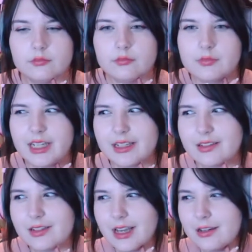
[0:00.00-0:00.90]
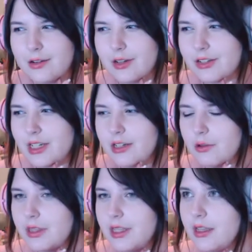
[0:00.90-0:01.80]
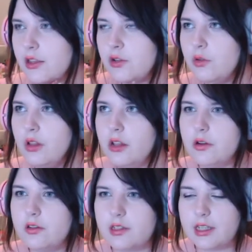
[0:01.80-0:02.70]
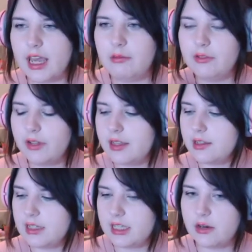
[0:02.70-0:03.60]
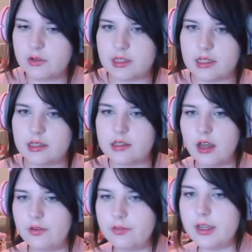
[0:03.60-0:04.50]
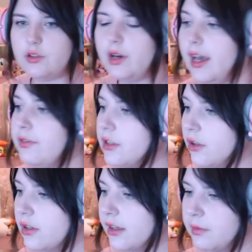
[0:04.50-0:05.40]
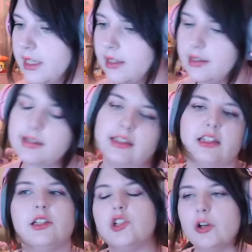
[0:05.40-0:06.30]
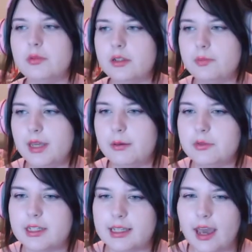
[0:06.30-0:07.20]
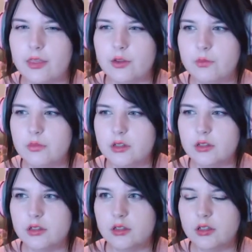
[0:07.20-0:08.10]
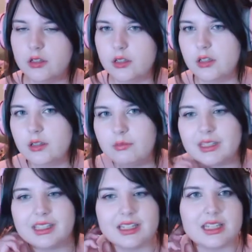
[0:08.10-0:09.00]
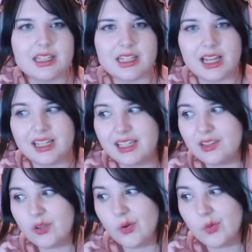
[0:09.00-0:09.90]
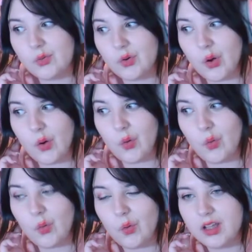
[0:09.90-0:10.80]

yeah, so it's like I don't actually know with like the new clothes that came with like the DLC stuff. Like, do I have to go to like a particular city shop to be able to get them? Cause I don't know.